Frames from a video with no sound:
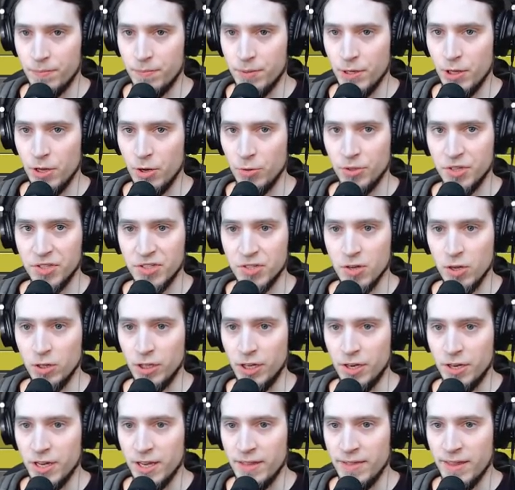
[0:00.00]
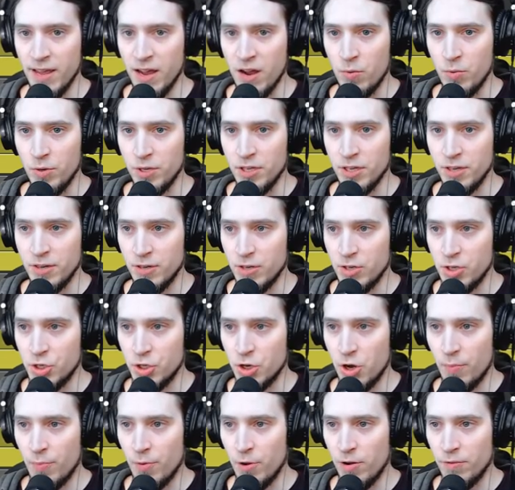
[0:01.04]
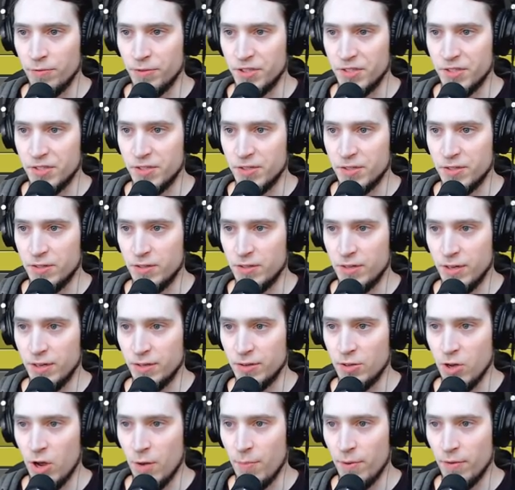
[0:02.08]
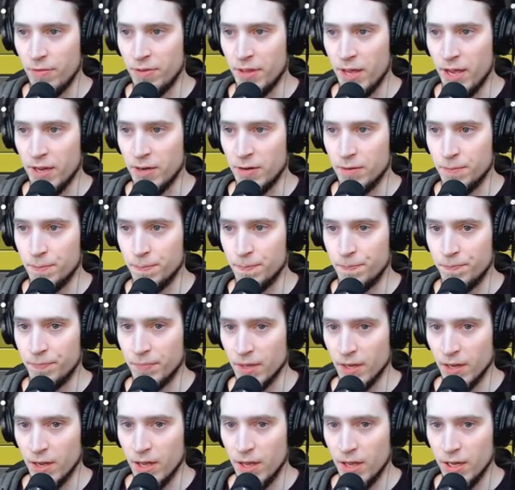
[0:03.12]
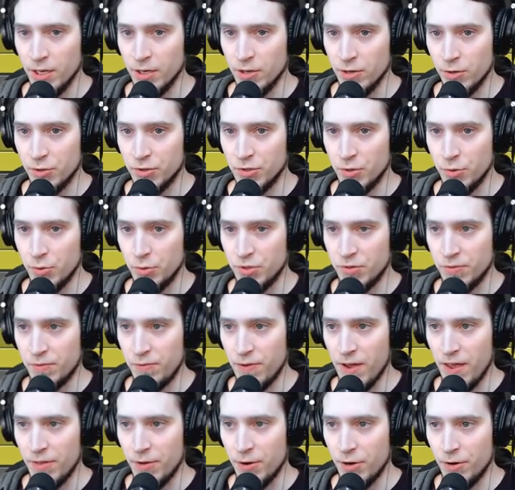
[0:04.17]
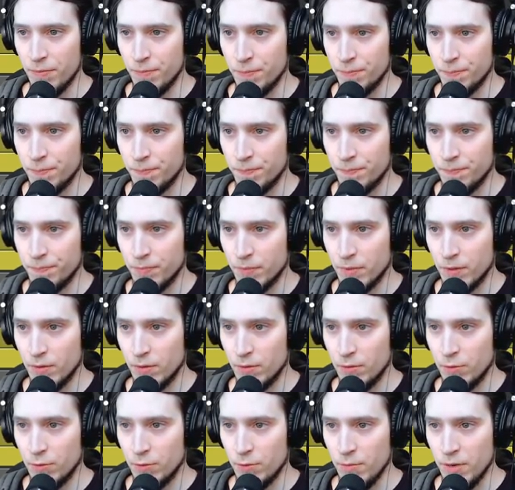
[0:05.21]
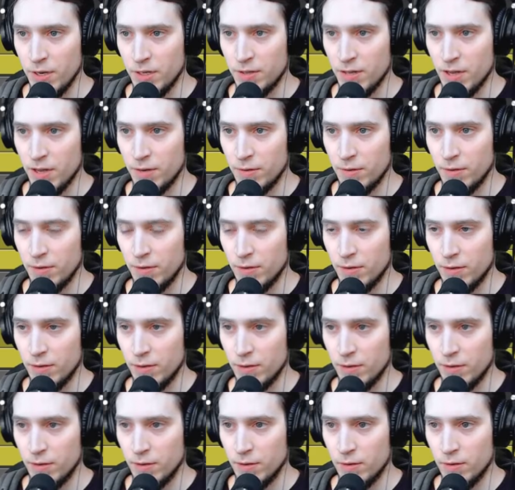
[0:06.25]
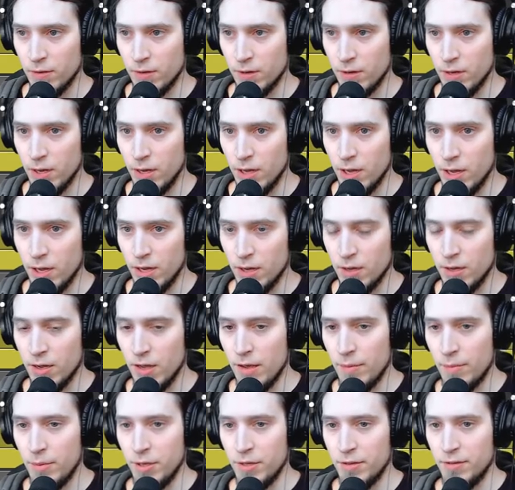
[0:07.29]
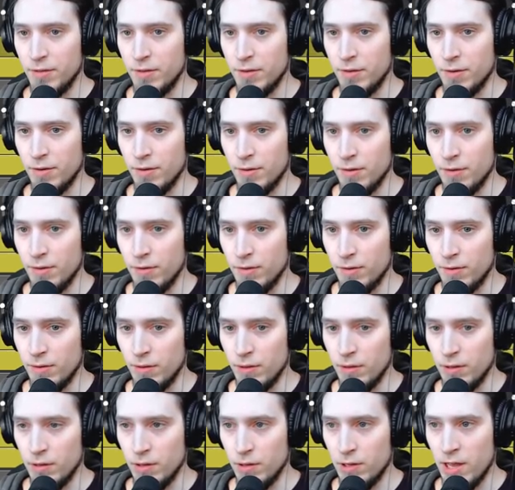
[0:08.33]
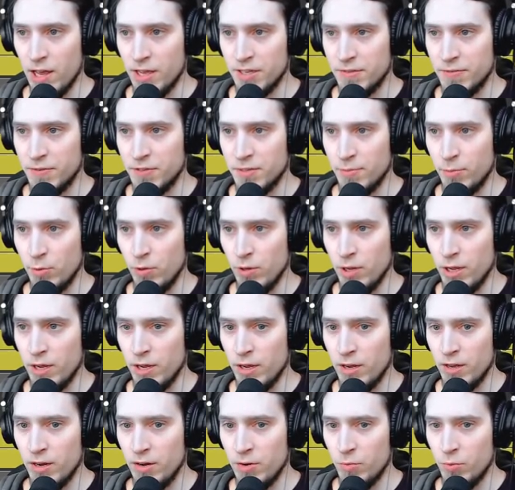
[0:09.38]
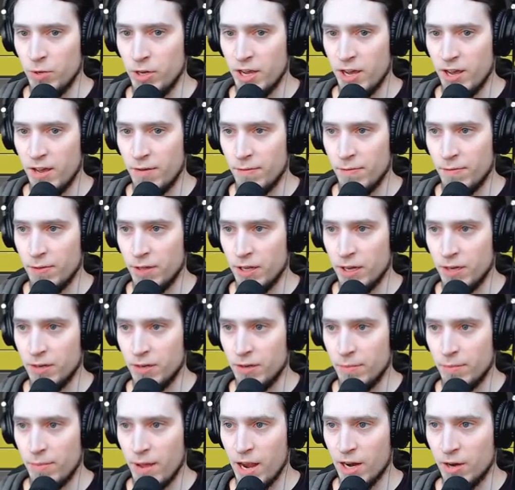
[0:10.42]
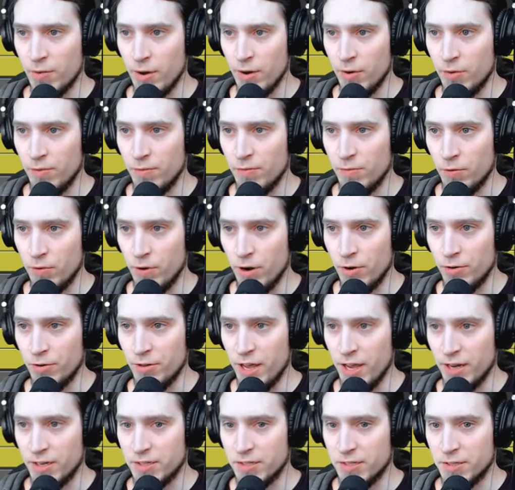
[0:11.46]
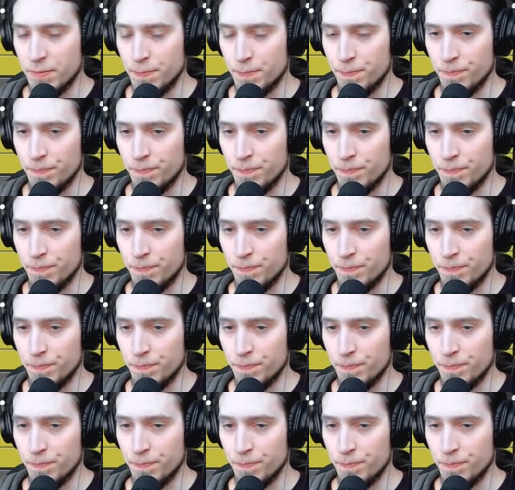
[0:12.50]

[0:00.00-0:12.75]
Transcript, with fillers: below the solid. And now we can chop off this the top of that. Can also use feather to make that a bit uh, less visible. And we have like a background for our text.